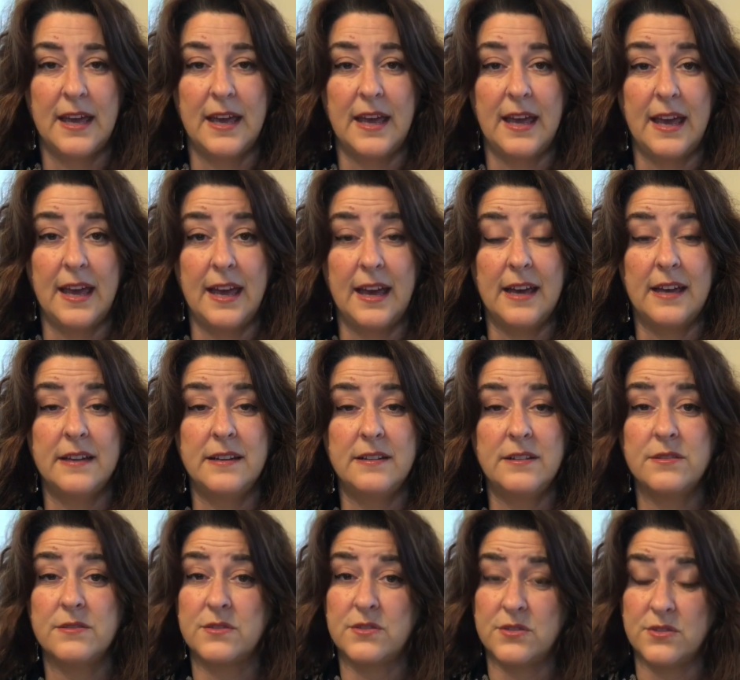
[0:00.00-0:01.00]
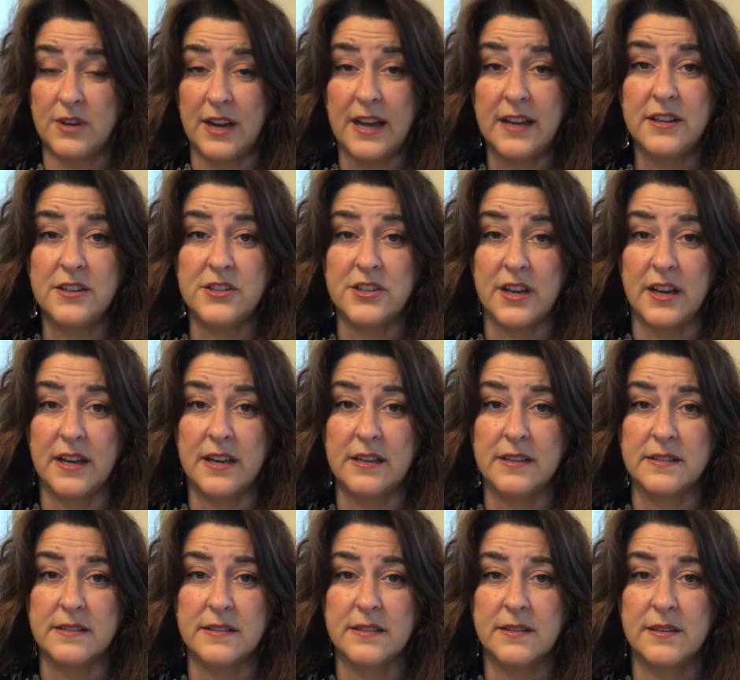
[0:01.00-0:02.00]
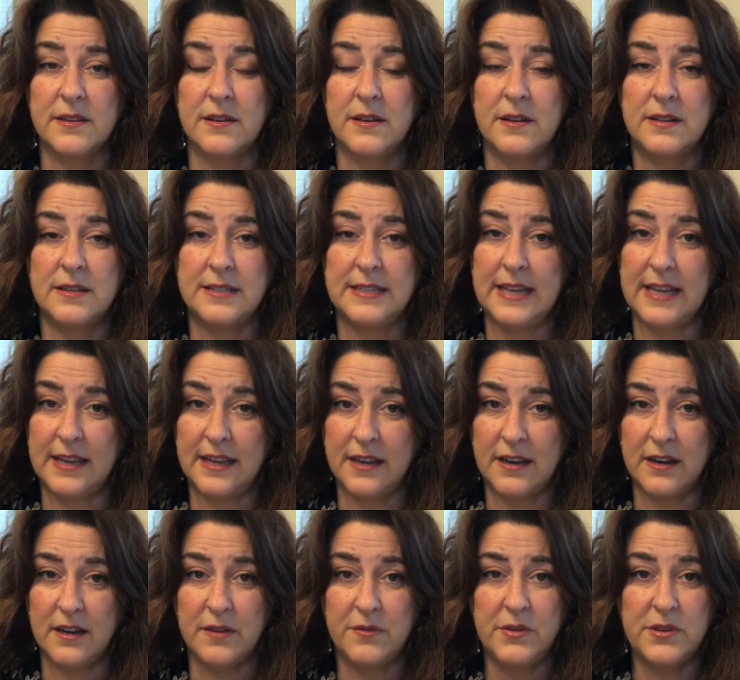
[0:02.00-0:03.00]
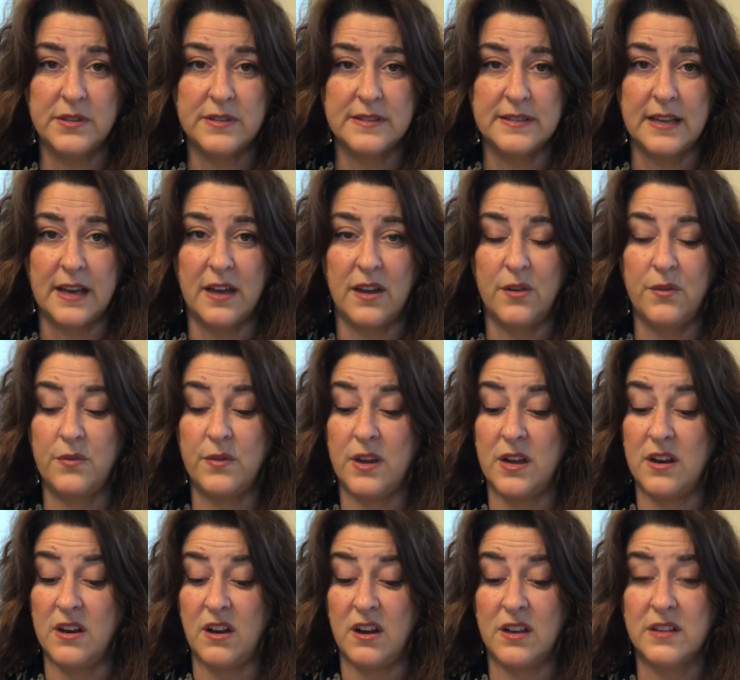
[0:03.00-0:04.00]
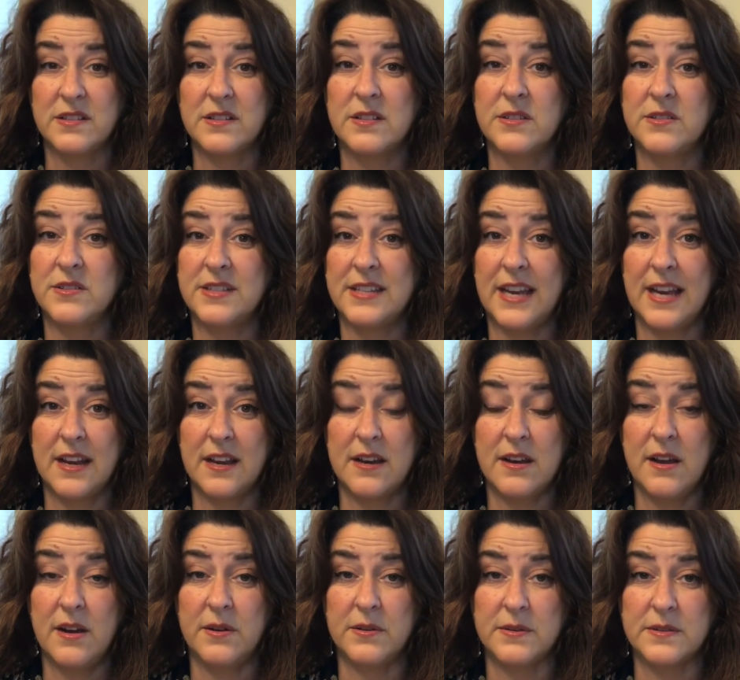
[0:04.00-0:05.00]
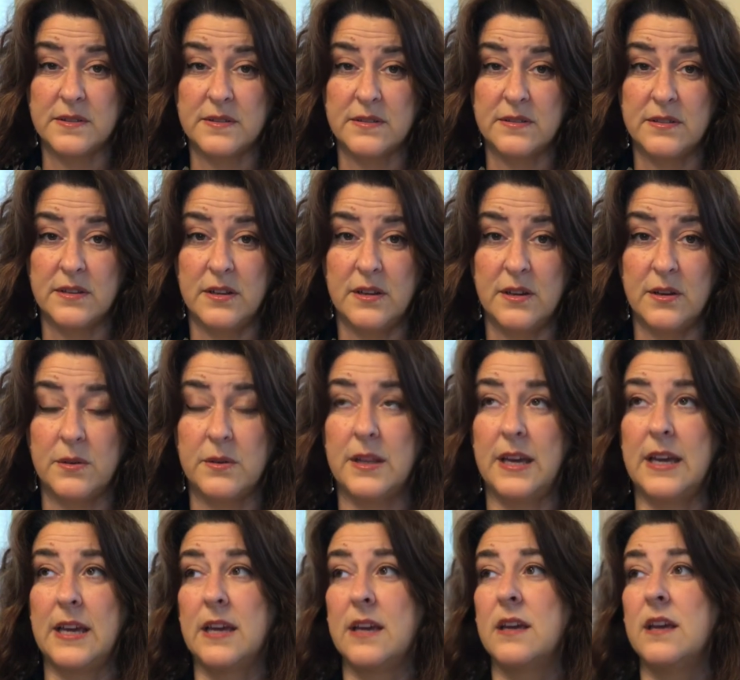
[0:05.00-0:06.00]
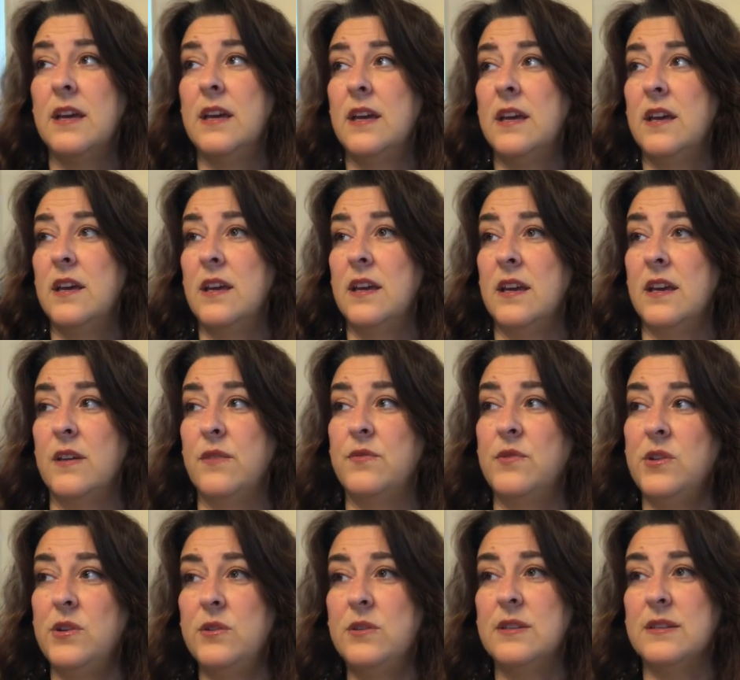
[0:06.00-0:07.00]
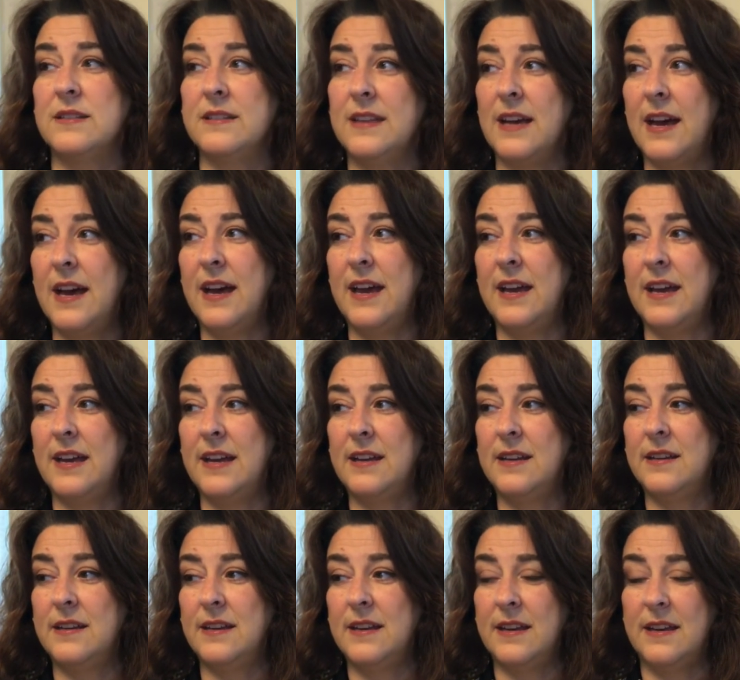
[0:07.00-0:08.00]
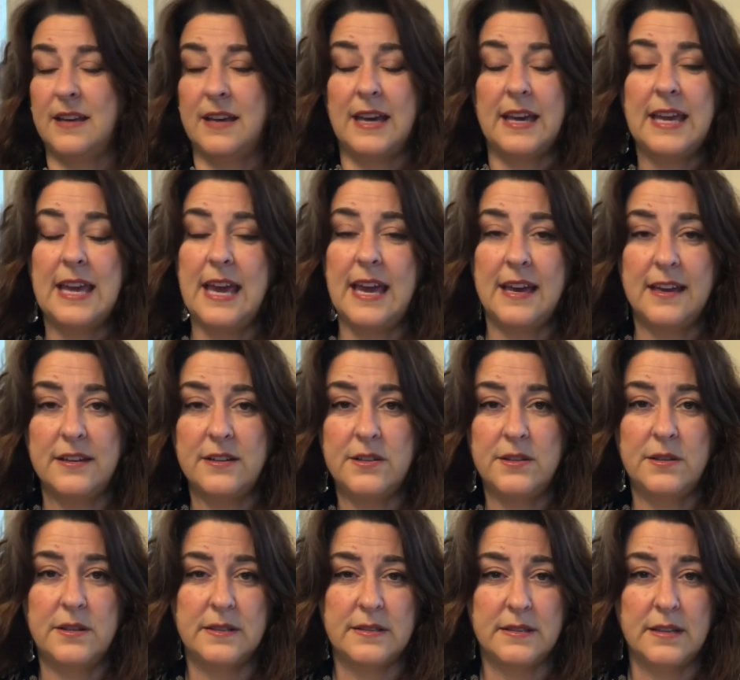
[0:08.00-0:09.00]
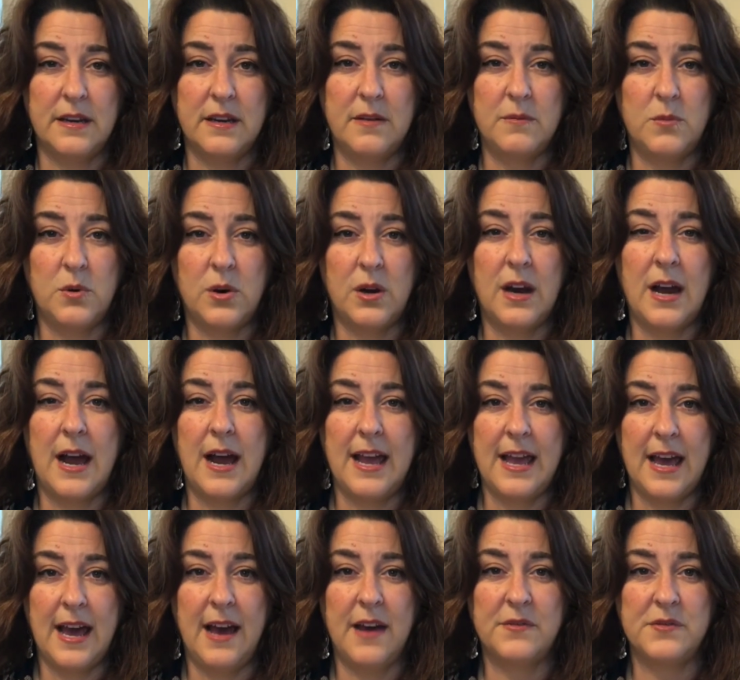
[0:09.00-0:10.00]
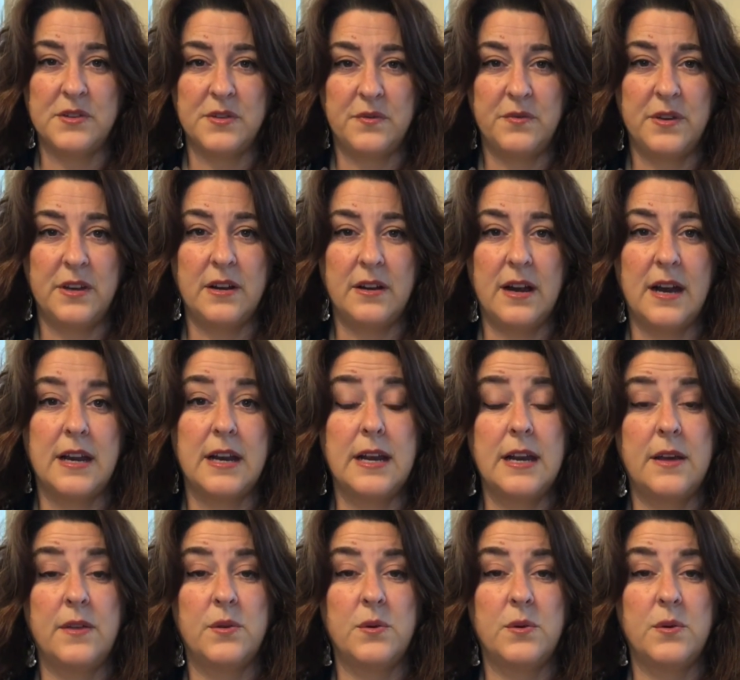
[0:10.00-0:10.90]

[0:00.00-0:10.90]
and strategize. Take care of yourself and also take notes. Like if you decide, I can't do this anymore, I have to figure out another